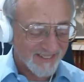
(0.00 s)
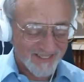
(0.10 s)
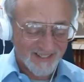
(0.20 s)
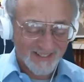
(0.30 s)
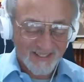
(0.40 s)

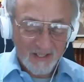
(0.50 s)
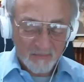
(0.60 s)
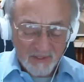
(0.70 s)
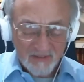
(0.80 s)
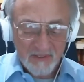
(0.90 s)
Uh,
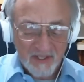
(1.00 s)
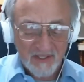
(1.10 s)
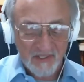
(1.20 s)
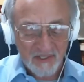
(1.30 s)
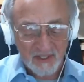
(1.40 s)
what I was
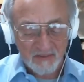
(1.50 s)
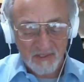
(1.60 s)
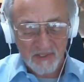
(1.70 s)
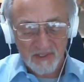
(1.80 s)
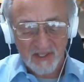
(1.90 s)
trying to say
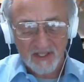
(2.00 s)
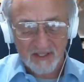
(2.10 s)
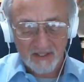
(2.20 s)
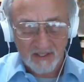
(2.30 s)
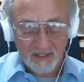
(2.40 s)
was is
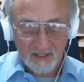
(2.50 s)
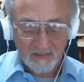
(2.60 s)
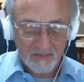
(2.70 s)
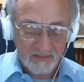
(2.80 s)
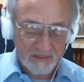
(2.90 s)
that
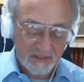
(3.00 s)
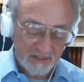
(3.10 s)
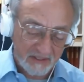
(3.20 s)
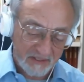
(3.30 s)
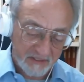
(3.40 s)
even
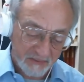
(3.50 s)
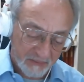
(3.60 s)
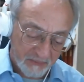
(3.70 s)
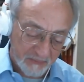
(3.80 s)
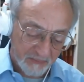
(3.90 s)
uh,
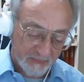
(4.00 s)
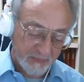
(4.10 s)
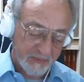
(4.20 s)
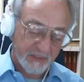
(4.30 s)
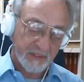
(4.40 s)

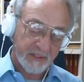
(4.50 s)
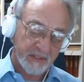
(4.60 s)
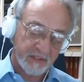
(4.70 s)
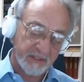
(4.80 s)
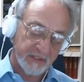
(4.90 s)
though
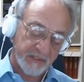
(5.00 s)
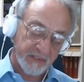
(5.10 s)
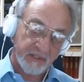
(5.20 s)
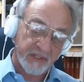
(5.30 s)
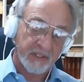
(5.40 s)
the the
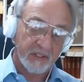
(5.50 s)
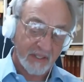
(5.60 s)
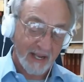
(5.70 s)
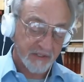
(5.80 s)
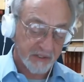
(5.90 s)
sort of
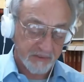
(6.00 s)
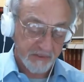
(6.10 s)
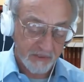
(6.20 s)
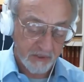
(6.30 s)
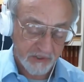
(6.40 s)

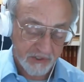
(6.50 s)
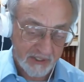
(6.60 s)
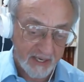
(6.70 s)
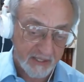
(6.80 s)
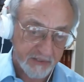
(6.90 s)
theological
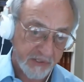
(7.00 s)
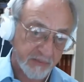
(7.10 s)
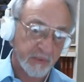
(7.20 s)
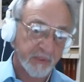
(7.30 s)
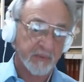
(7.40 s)

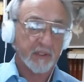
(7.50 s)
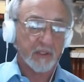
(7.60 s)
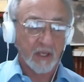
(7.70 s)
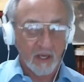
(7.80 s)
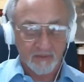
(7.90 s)
stance
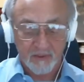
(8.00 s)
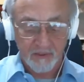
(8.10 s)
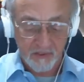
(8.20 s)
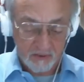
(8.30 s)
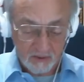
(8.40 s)
between
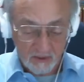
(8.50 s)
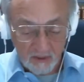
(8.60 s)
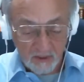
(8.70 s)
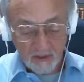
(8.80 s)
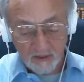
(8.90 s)
Catholics and
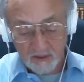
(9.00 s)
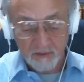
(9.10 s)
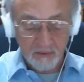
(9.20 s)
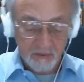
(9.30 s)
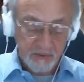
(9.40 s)
and
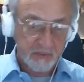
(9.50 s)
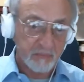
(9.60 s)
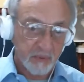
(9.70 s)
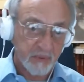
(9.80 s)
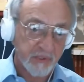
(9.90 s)
Hindus
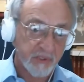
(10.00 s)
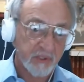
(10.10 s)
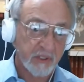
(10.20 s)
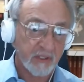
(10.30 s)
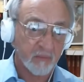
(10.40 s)
and
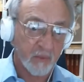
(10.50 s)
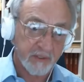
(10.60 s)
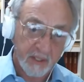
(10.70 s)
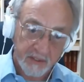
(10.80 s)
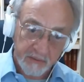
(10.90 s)
Buddhists and
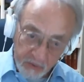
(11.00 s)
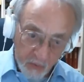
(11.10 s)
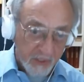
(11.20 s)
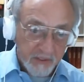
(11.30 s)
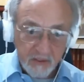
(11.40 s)
whatnot is
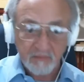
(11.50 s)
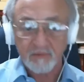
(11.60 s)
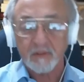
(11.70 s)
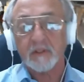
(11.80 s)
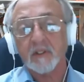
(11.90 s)
quite
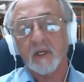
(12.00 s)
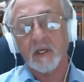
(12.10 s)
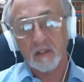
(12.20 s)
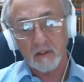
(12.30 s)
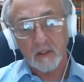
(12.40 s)
different,
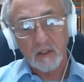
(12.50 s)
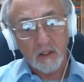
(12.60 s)
and